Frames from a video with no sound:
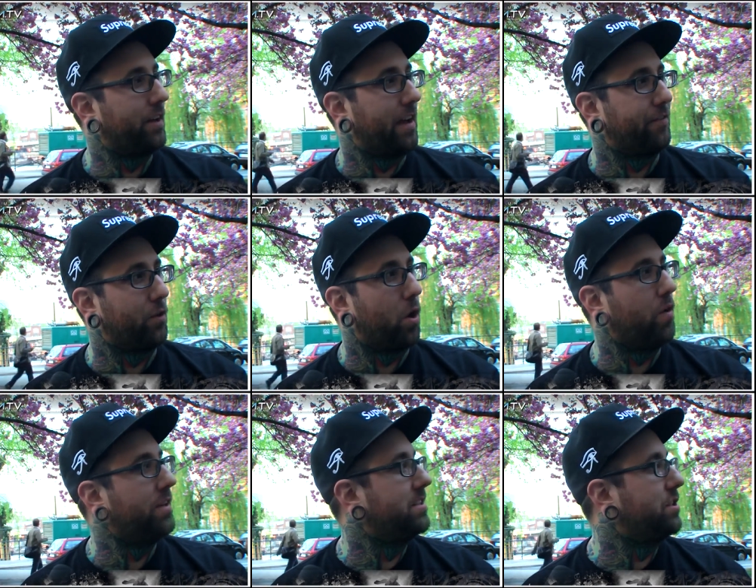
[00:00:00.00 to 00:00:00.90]
after
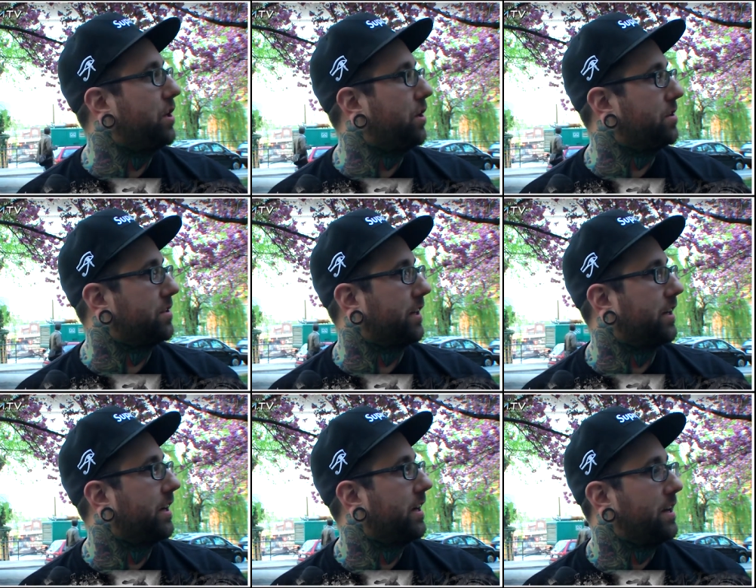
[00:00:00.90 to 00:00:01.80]
all these years,
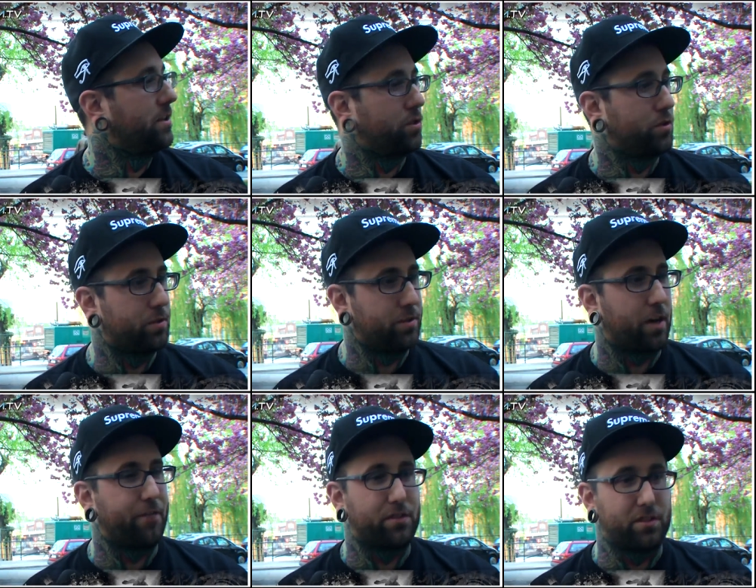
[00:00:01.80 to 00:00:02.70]
like,
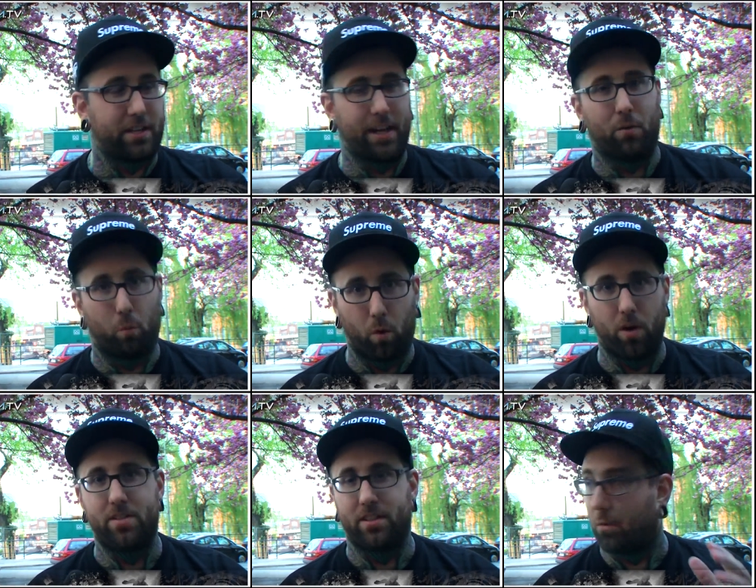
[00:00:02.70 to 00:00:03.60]
stuff is just getting
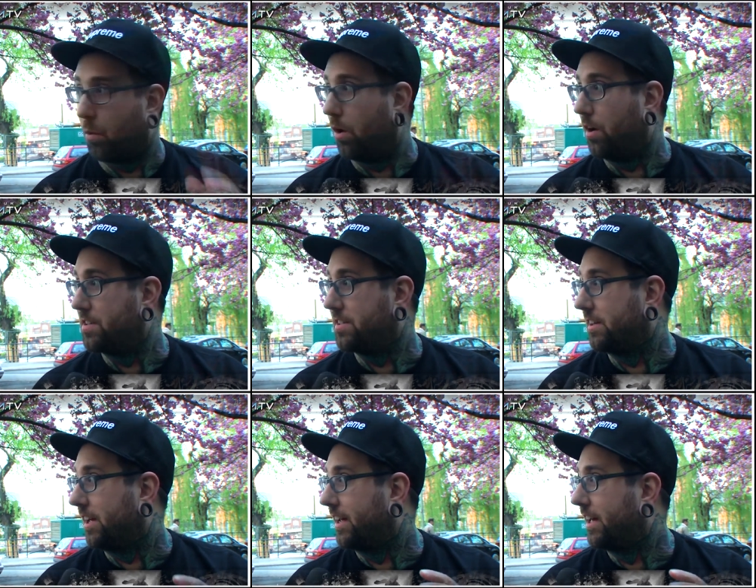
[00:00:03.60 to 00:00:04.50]
worse and worse,
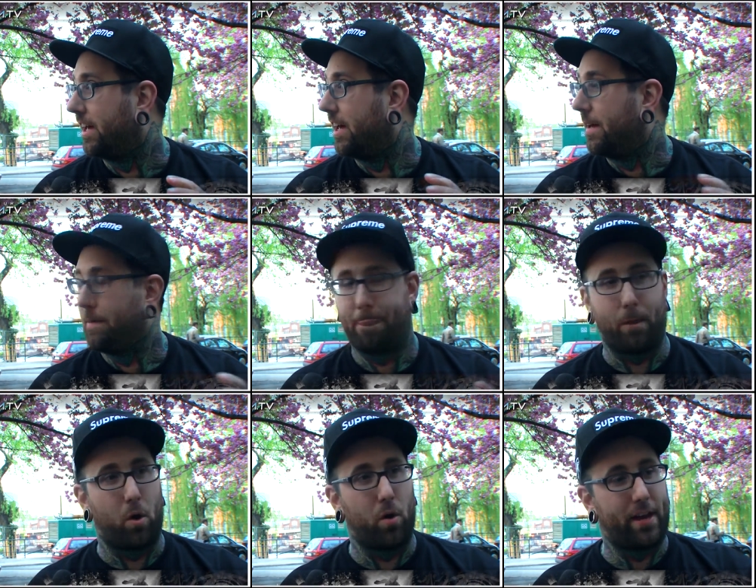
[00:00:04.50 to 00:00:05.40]
and like,
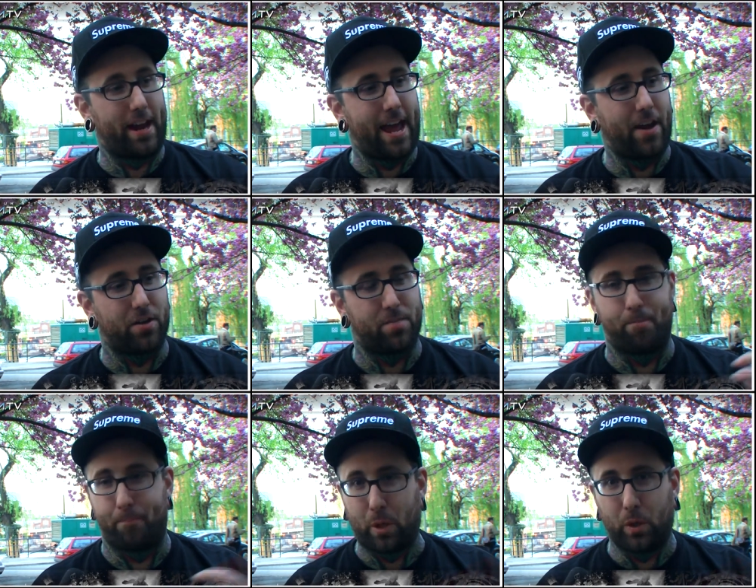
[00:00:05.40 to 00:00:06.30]
all that anger just
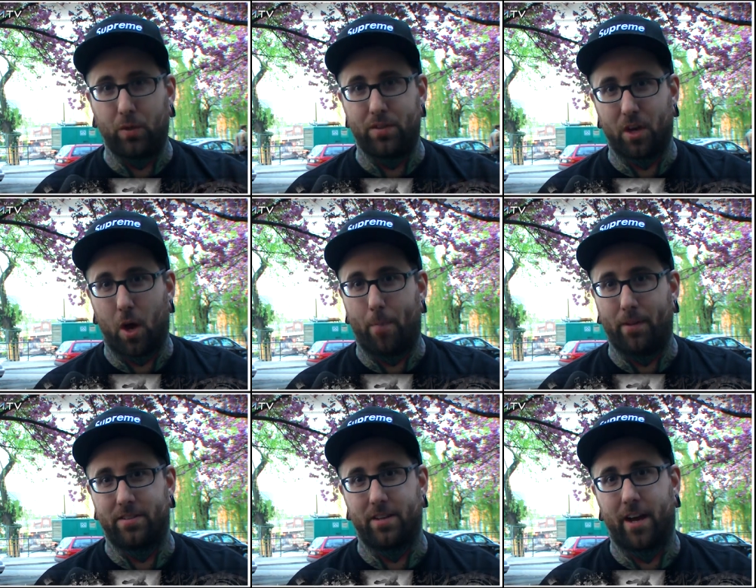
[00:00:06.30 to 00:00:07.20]
builds up
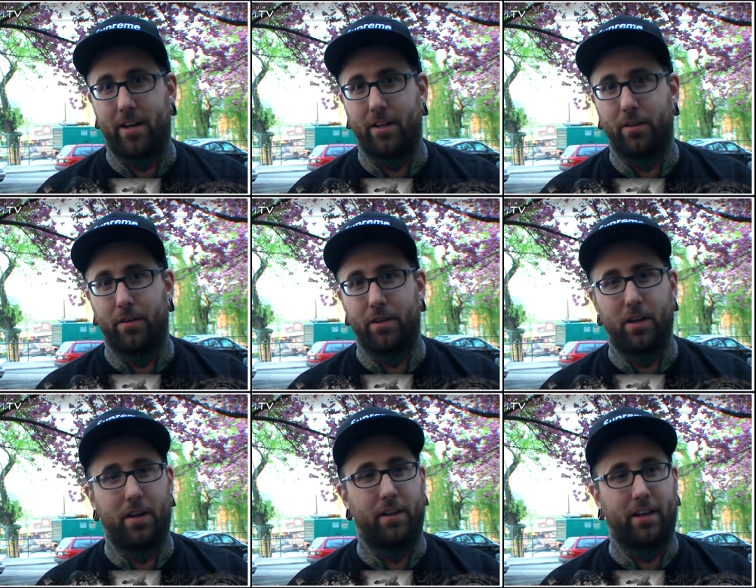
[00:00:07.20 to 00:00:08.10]
inside of you. And
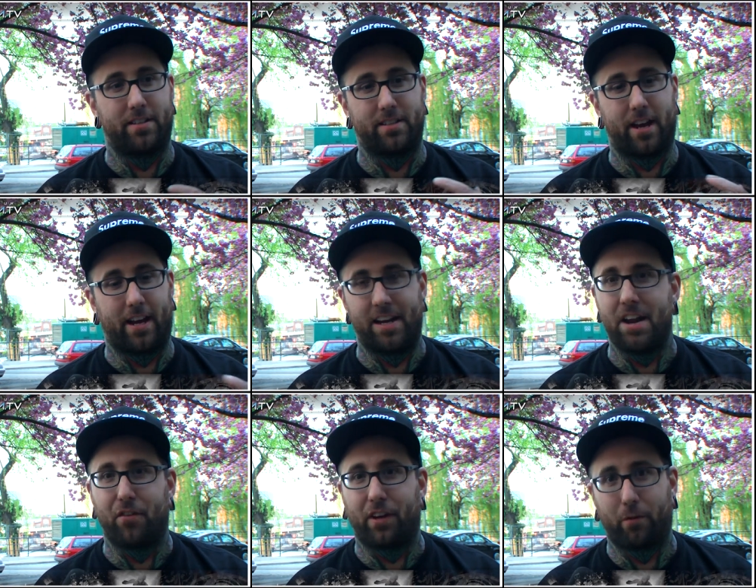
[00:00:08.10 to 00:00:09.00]
like I said, I could
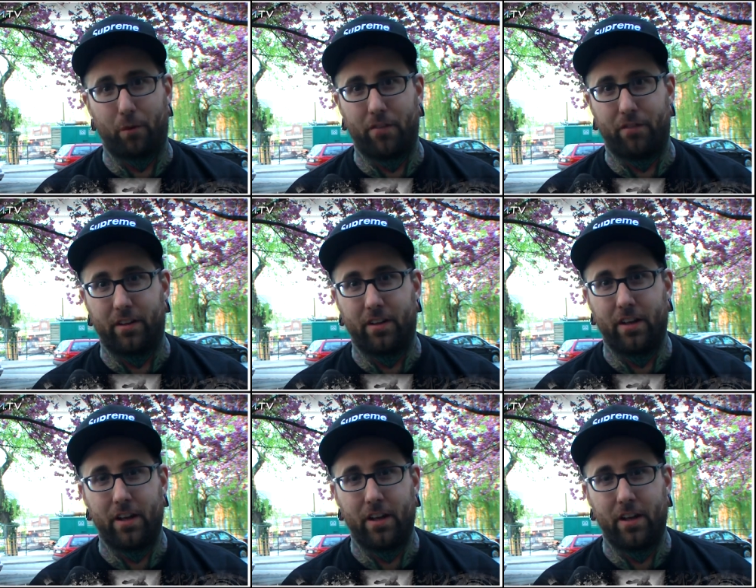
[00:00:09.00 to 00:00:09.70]
never get rid of it.